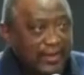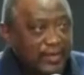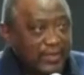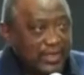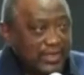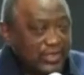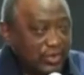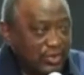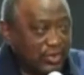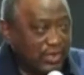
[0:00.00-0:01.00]
have all these
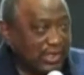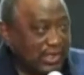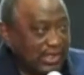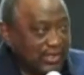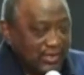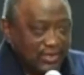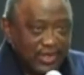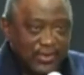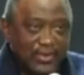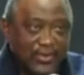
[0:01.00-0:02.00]
short holidays. I
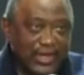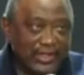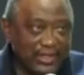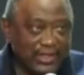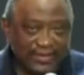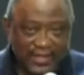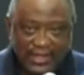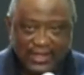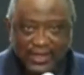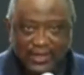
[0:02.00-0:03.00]
don't know,
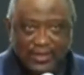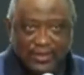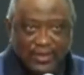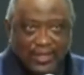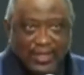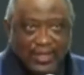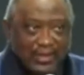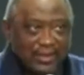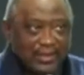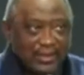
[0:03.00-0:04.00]
Thanksgiving, I don't know.
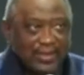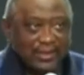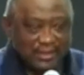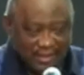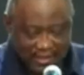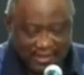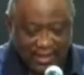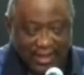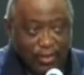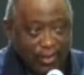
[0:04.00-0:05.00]

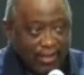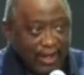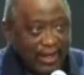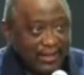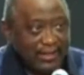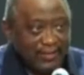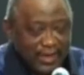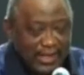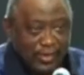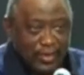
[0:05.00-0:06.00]
They're all there,
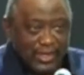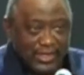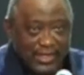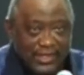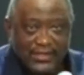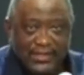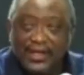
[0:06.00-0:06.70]
different little holidays.